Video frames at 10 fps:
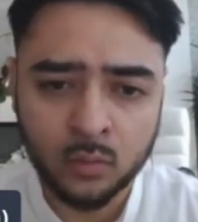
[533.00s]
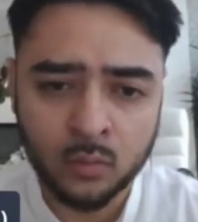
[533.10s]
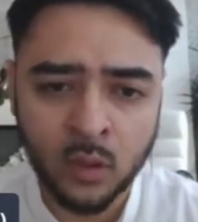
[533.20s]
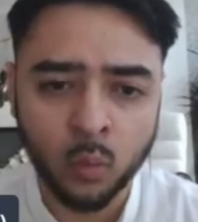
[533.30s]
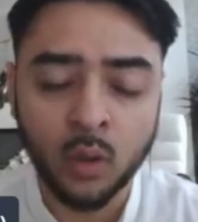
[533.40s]

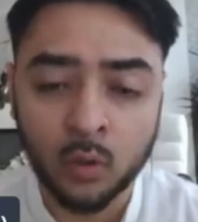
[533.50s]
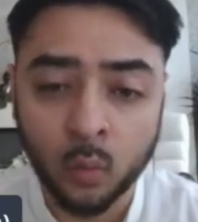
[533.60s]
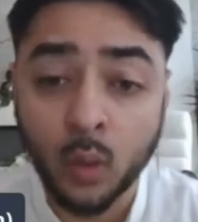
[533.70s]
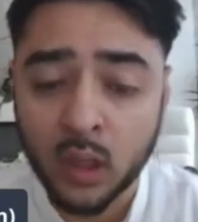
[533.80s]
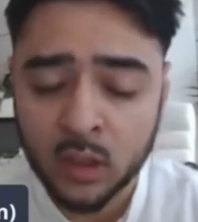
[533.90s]
the world
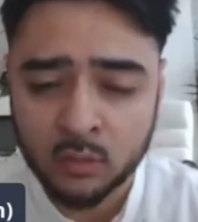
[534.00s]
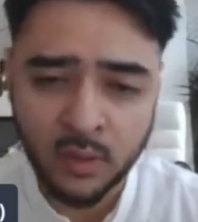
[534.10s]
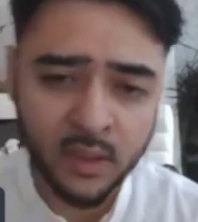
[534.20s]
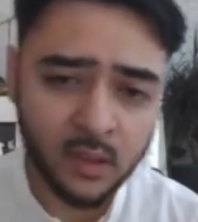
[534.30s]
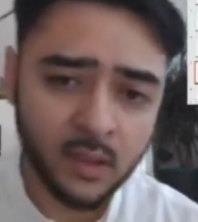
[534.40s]
works
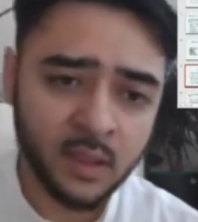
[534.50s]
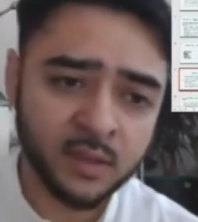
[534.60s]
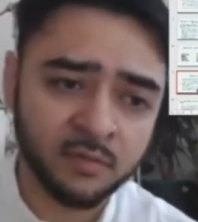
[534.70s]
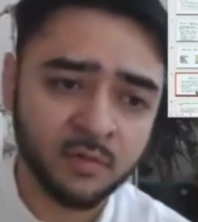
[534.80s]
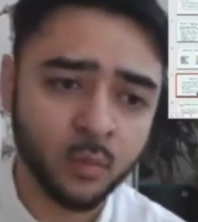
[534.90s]
really in a
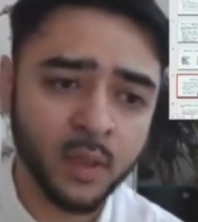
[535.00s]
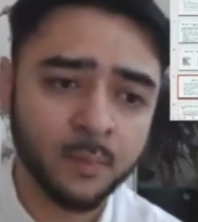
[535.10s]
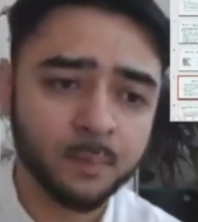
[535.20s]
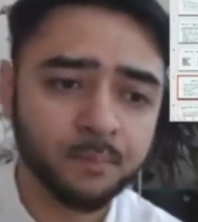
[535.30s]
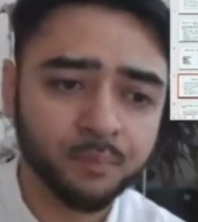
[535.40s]
different way.
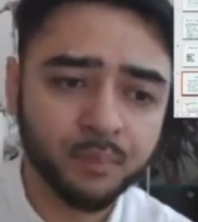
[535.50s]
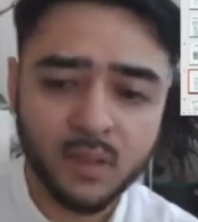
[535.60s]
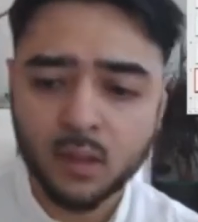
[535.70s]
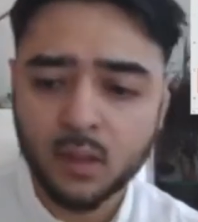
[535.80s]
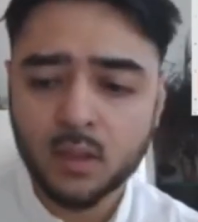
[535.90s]

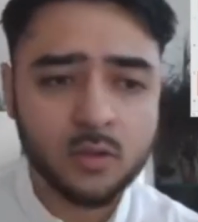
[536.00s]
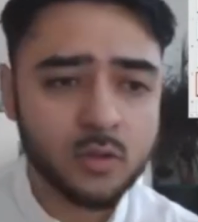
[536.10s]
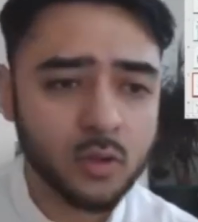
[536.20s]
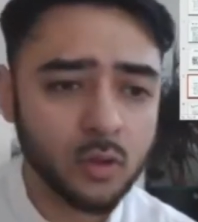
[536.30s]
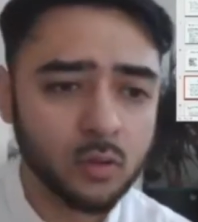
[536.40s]

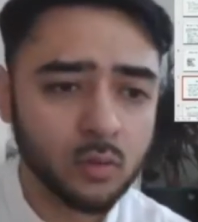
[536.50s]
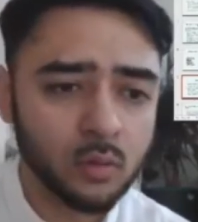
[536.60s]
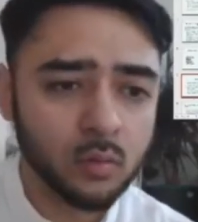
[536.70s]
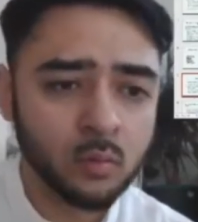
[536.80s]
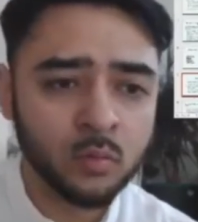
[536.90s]
So
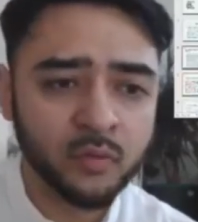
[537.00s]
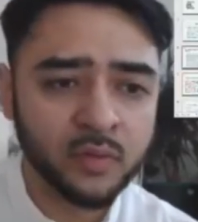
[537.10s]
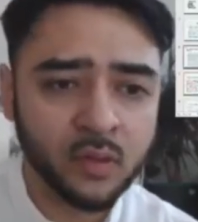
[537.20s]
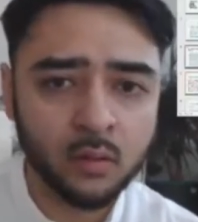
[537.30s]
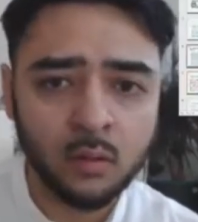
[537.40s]

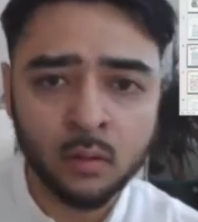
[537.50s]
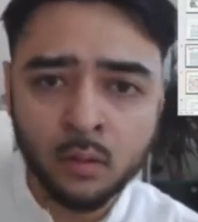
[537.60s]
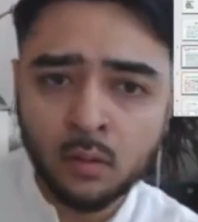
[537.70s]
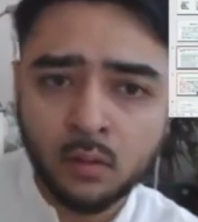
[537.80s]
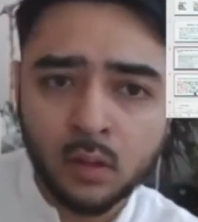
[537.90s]
moving
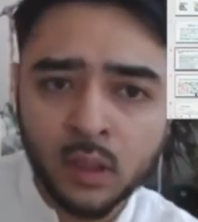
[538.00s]
on.